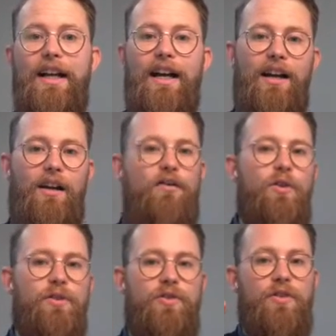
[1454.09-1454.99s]
Of
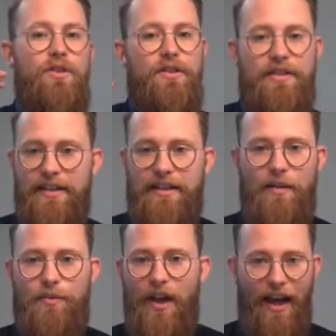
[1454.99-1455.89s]
course, set
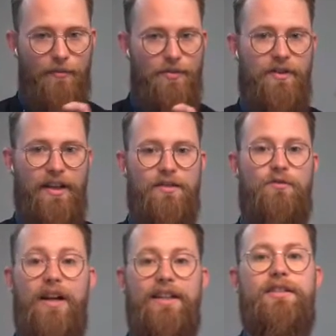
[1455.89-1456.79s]
up your app so that it's
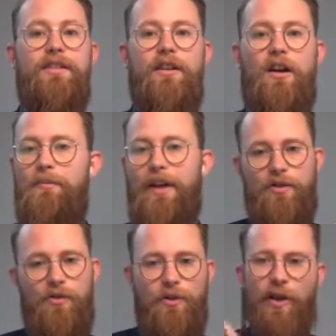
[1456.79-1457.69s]
ready to go. Make
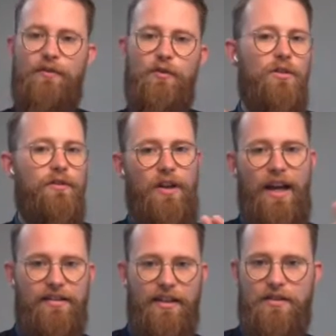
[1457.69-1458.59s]
sure you have all of your
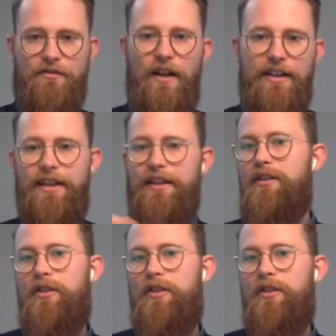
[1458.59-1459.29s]
assets ready.